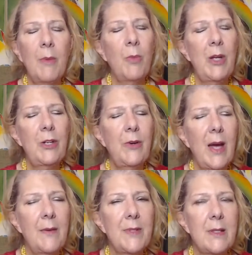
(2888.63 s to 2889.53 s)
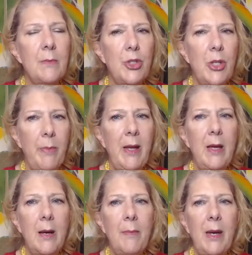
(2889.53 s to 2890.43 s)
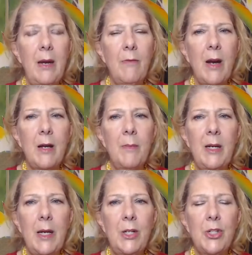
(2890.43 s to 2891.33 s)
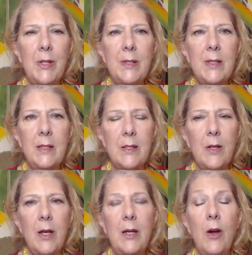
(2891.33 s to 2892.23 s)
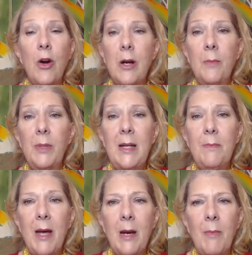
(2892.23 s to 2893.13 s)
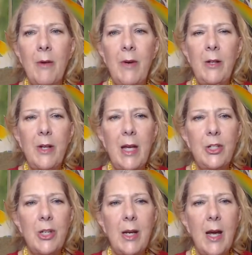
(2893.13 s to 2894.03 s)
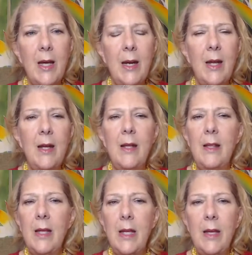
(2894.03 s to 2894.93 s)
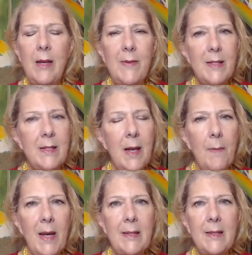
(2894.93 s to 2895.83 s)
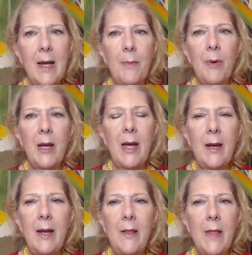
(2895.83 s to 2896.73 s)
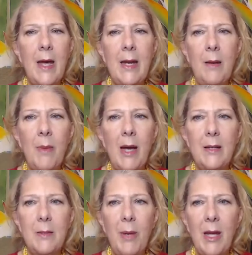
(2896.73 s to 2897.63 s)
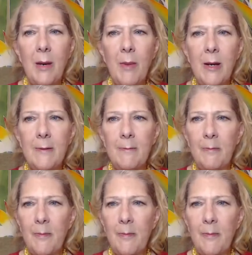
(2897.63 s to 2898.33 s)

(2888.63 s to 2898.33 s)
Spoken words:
But we do have some shipping company recommendations inside our complete Panama relocation guide that can give you step by step on how to get that e-bike to Panama.